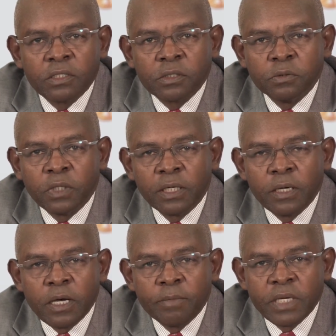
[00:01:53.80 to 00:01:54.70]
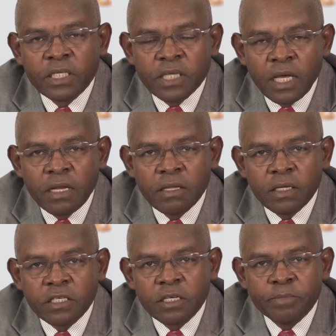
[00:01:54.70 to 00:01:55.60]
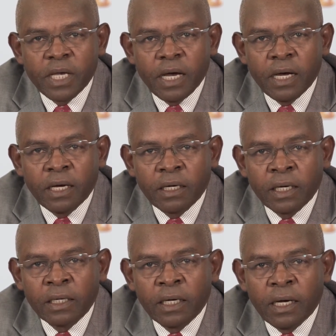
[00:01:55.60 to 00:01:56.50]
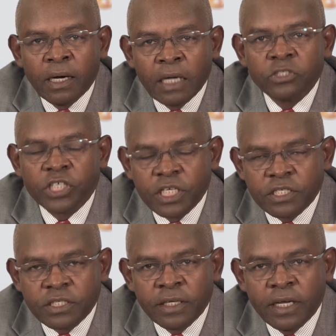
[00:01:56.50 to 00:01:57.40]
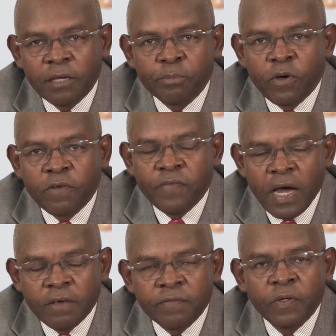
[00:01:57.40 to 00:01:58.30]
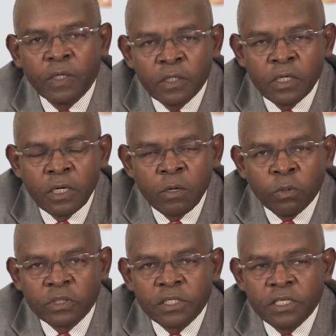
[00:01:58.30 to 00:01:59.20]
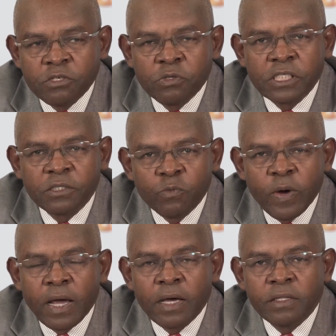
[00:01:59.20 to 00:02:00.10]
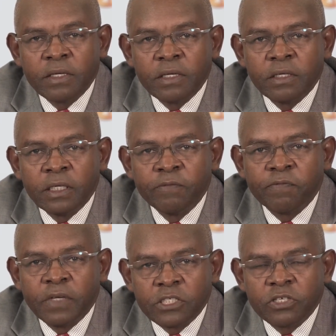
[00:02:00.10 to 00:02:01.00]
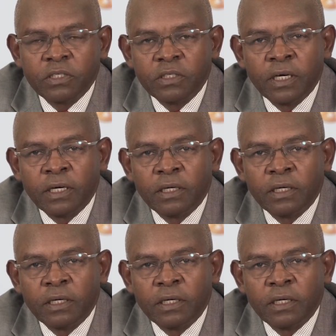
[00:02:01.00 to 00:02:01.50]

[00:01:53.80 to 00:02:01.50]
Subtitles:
to maintain the CBR unchanged at 9.5 was a situation where the inflation